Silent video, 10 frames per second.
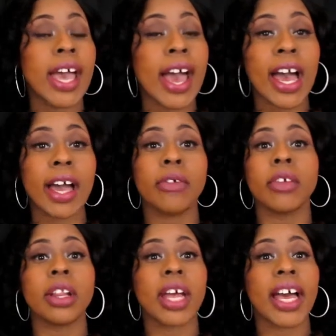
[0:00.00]
I
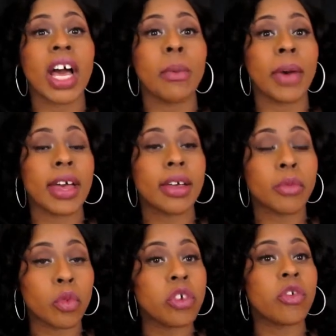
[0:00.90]
really like how
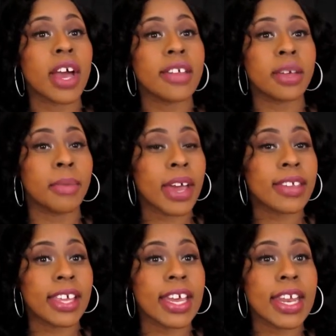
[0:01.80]
moisturizing my
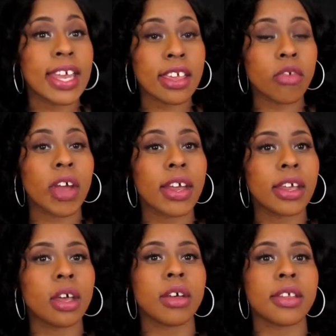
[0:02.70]
skin is right
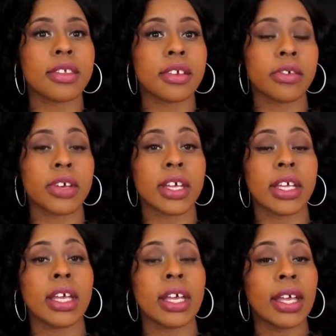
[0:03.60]
now, considering
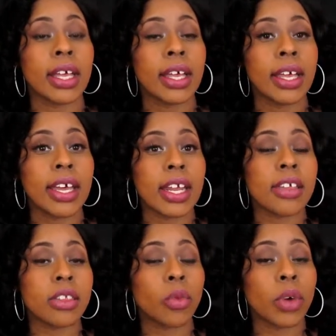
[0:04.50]
it is
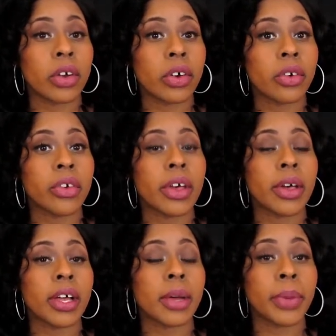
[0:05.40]
the winter.
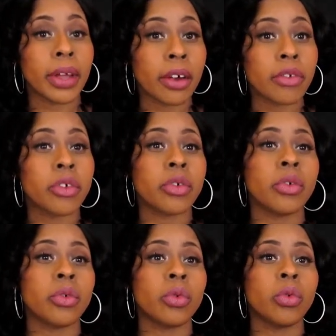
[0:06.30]
Compared
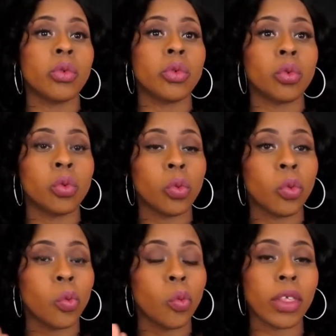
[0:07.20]
to
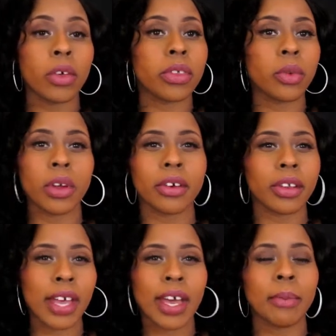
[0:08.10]
whether it's the winter or
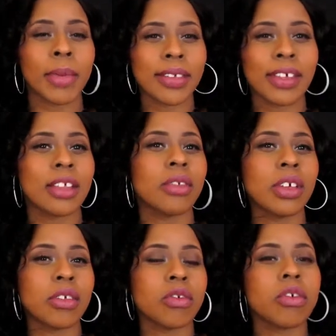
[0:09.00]
not, my skin
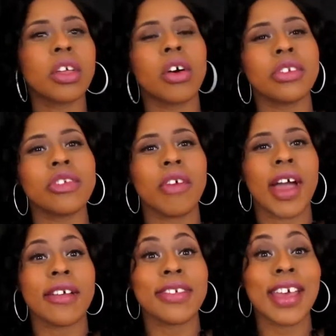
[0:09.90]
is usually on the
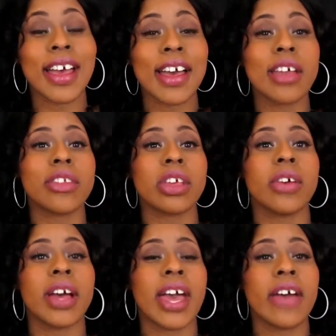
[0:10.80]
drier side, so
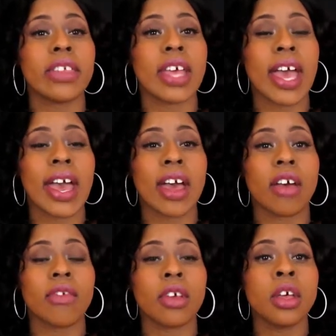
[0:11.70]
I have to
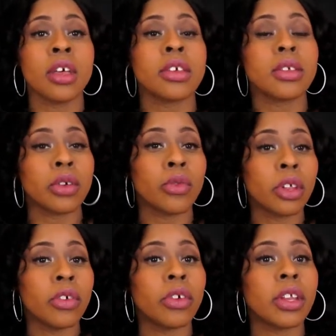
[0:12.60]
have something
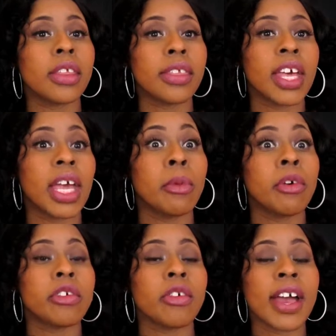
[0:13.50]
really thick and
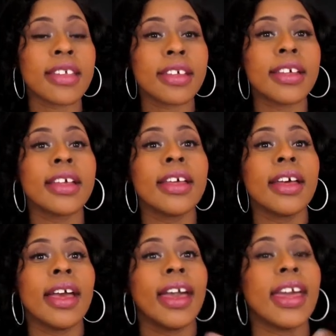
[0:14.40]
moisturizing,
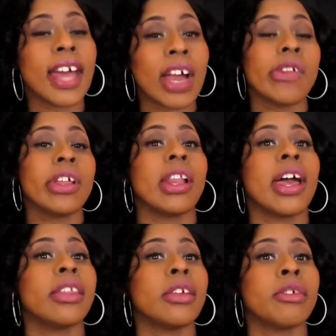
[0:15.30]
and I really
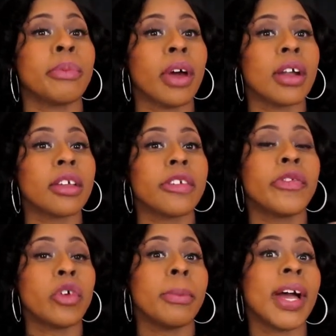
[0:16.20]
like those products
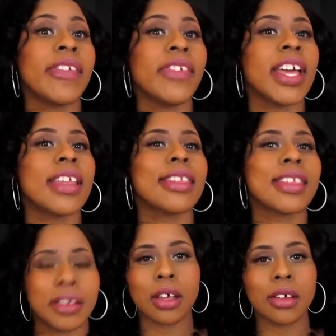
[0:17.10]
for my
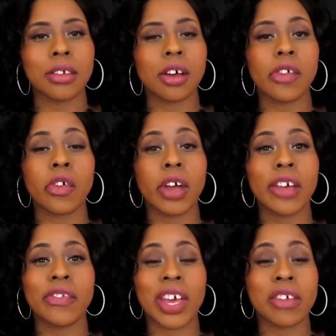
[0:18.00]
face. So for
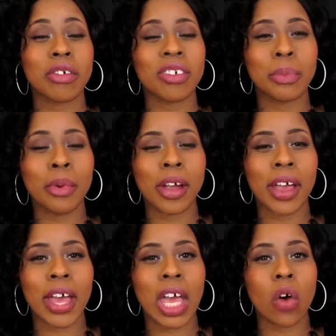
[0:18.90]
a facial
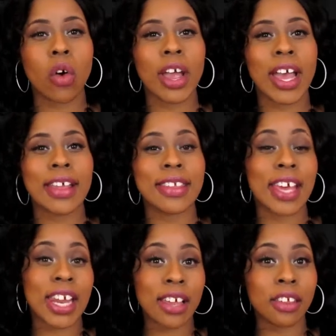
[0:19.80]
spray or a
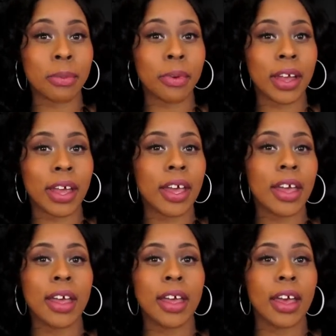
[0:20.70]
setting spray,
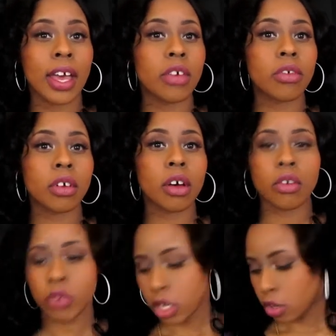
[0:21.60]
you should
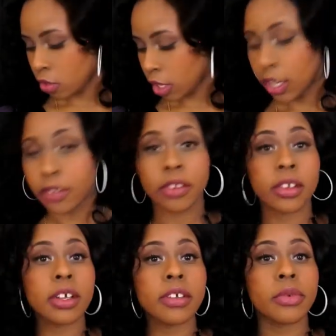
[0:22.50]
already know the answer to
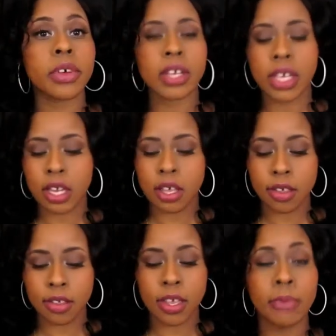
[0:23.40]
this one. It
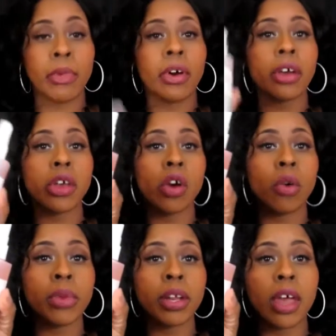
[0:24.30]
is Mario
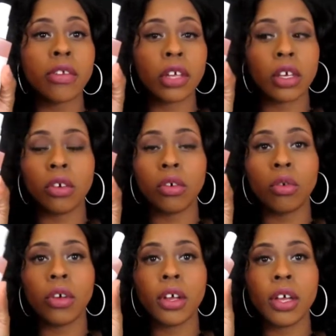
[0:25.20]

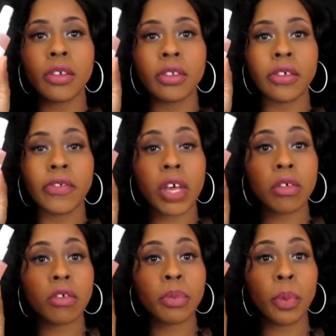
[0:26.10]
Badescu
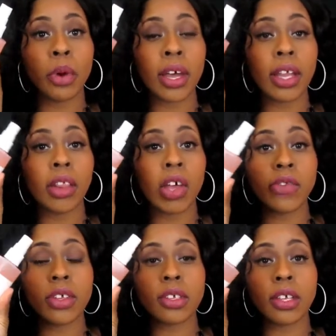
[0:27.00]
facial spray.
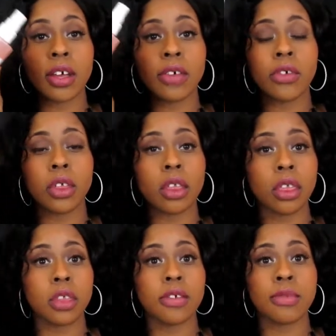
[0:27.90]
Love this stuff.
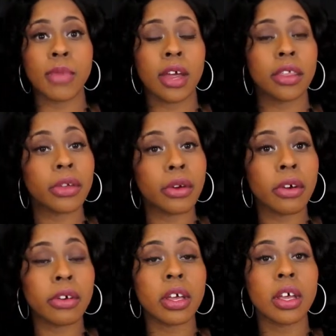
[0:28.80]
This is my
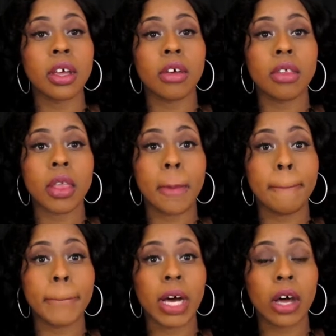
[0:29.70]
third
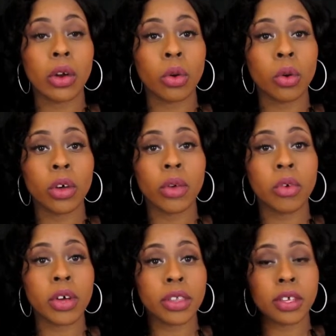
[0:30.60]
bottle.
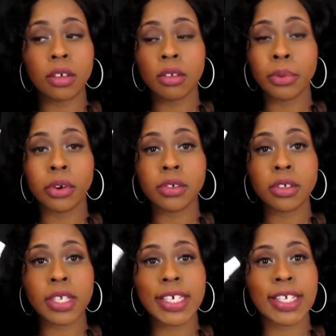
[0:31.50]
We'll continue to
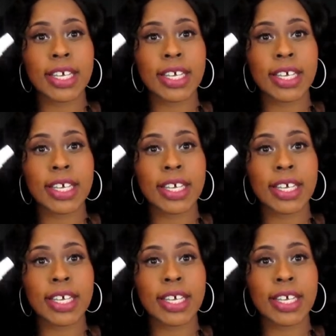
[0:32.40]
purchase this.